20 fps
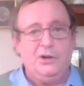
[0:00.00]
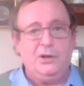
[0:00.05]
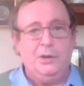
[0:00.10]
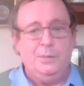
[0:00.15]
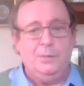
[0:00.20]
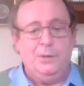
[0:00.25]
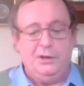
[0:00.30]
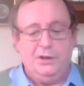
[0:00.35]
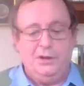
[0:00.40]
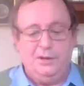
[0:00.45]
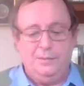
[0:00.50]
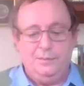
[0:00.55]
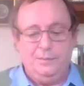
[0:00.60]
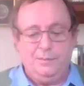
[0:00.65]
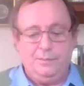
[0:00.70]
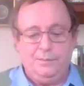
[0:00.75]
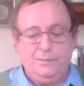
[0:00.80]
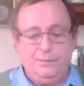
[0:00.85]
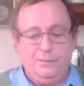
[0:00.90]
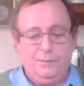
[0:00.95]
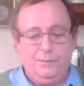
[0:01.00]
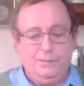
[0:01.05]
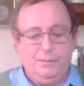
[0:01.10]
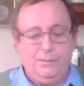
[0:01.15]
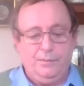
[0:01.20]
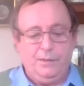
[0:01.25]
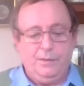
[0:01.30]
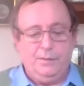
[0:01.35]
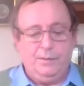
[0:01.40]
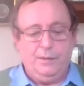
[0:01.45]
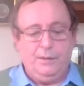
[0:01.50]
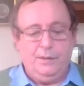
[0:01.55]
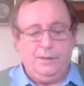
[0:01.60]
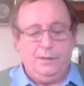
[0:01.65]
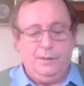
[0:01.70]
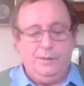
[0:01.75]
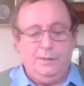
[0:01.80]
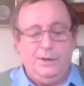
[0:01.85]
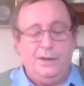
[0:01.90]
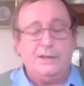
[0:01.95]
Dominion.
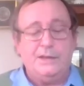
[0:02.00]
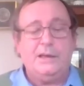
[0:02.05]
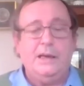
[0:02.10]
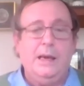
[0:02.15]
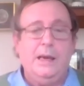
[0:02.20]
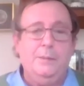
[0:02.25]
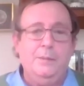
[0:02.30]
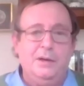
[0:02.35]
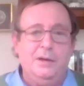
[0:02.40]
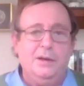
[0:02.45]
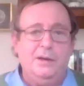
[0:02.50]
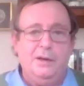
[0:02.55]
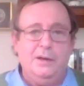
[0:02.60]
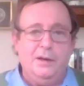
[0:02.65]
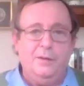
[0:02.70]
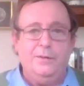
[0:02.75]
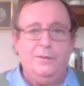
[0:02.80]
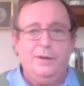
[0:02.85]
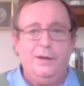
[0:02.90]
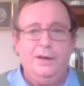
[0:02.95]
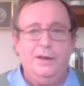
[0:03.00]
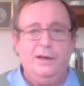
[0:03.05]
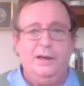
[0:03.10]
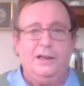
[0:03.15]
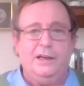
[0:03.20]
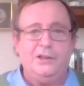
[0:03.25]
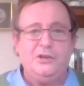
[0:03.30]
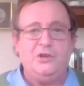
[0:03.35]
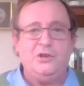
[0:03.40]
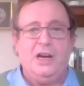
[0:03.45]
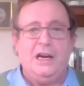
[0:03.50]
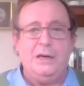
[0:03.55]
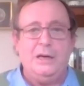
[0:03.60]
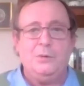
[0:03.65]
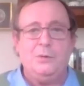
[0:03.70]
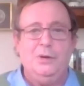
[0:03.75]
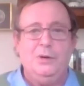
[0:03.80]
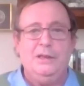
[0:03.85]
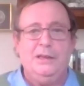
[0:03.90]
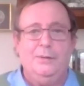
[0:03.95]
This came in an exchange
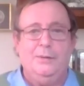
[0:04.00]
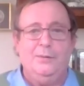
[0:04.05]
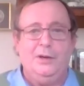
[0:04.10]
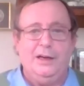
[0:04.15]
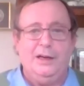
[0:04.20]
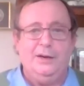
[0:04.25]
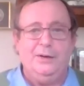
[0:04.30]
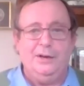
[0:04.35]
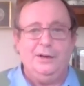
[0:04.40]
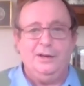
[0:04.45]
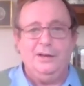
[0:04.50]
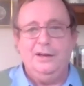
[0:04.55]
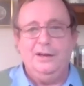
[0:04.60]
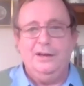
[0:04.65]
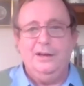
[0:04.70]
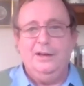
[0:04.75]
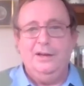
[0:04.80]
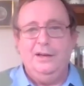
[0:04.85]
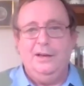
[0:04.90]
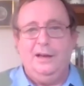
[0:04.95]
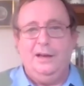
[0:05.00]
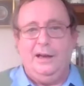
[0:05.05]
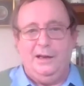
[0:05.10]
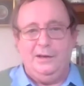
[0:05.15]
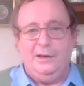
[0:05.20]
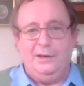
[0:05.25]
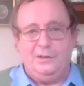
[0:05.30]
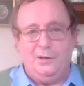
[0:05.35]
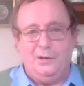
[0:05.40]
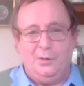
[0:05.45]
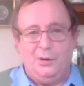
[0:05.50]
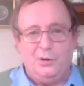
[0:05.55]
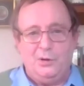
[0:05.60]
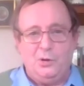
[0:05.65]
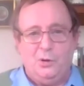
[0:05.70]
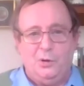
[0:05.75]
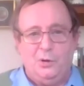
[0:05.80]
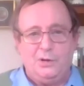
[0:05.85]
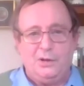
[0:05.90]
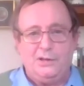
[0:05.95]
between de Valera and Lloyd
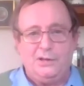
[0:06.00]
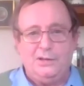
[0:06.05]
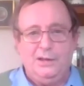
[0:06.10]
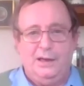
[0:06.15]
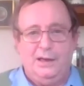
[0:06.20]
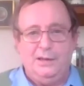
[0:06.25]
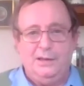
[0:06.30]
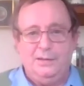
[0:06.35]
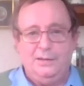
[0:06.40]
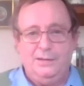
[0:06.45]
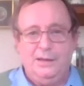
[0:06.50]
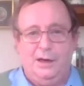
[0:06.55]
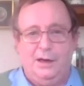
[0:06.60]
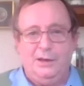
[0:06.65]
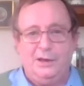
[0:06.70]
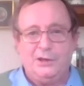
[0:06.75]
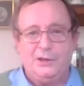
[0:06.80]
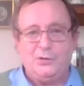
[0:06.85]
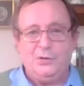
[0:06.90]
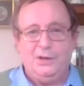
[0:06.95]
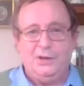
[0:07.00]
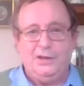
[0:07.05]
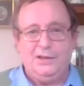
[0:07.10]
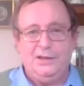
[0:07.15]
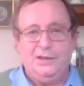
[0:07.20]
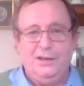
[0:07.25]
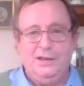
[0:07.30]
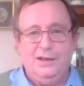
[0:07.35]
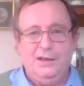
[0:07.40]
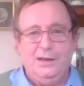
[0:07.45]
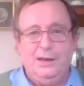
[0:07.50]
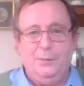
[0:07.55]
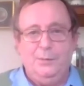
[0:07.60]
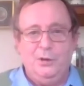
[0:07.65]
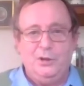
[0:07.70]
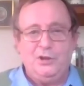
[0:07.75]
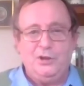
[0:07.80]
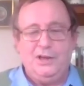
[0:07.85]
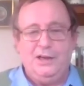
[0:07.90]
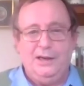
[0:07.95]
George at Downing Street in
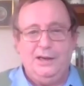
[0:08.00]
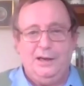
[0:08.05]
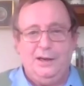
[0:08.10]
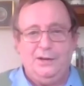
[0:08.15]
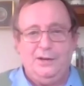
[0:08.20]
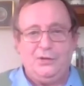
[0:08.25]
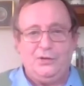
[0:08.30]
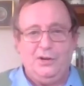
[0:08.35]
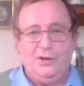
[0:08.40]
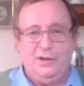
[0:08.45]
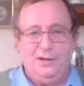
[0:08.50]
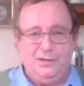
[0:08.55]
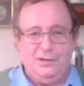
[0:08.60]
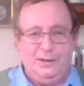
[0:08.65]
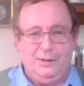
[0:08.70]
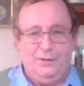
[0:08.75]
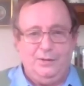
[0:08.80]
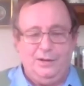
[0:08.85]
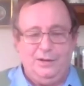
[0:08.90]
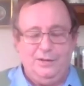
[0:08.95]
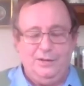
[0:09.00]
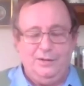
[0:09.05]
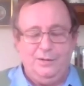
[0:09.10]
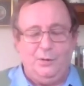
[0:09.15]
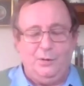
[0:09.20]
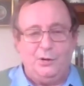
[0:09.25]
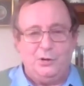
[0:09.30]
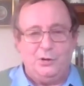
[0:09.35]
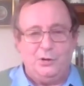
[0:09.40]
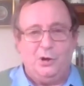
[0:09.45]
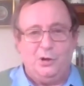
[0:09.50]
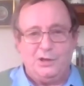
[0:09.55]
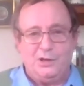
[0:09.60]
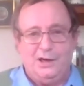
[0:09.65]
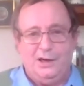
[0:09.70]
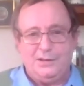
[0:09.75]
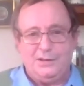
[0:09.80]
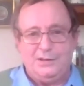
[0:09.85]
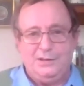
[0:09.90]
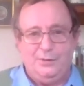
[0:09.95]
which he asked, Lloyd George
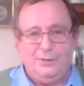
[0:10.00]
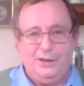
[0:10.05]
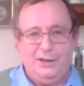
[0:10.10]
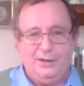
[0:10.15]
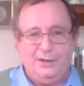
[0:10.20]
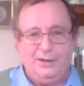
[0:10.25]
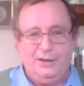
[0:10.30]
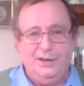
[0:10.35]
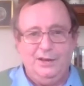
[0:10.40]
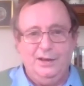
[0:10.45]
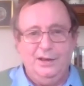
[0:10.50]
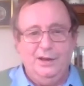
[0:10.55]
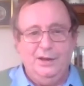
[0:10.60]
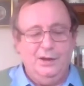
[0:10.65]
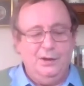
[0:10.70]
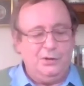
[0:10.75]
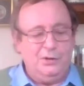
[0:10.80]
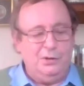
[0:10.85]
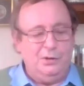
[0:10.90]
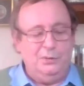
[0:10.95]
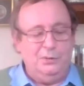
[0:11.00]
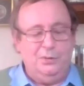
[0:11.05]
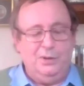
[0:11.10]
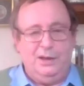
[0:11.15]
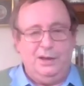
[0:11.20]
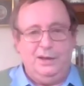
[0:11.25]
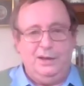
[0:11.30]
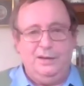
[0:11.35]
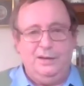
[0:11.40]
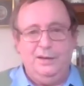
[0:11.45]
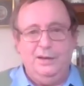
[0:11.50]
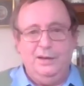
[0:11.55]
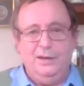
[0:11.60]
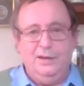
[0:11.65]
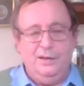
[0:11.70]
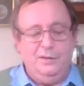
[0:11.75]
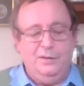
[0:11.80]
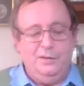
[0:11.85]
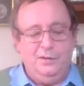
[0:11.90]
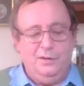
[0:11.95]
asked De Valera to
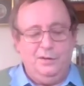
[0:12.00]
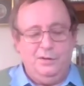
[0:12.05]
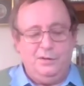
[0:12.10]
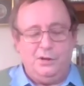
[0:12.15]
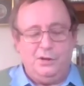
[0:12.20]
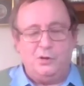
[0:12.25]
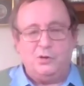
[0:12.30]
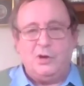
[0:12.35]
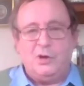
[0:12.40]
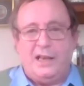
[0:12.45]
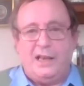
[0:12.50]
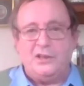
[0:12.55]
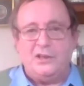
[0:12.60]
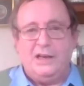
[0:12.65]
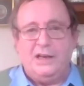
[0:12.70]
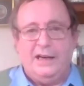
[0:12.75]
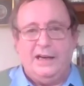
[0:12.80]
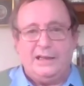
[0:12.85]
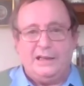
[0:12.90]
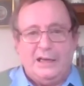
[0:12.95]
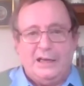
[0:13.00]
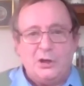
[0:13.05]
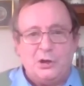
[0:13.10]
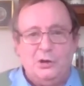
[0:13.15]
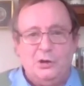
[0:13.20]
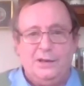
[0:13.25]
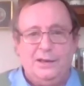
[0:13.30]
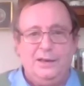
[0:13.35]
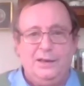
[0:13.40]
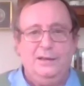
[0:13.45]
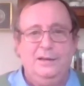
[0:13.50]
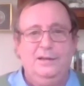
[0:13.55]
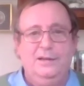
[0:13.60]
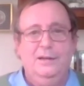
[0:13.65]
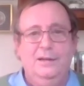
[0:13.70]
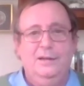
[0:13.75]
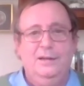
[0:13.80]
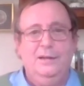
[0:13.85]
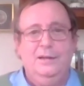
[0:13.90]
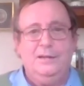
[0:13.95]
translate literally
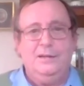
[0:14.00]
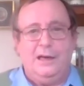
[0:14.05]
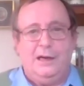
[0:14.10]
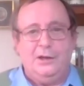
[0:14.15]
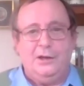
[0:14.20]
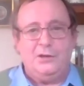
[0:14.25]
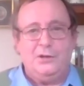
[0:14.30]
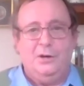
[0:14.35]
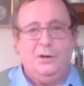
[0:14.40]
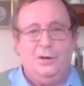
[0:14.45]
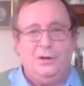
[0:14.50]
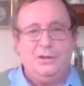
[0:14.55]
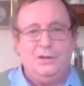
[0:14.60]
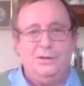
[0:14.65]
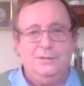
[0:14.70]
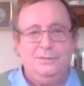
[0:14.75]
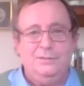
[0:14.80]
Saoirse,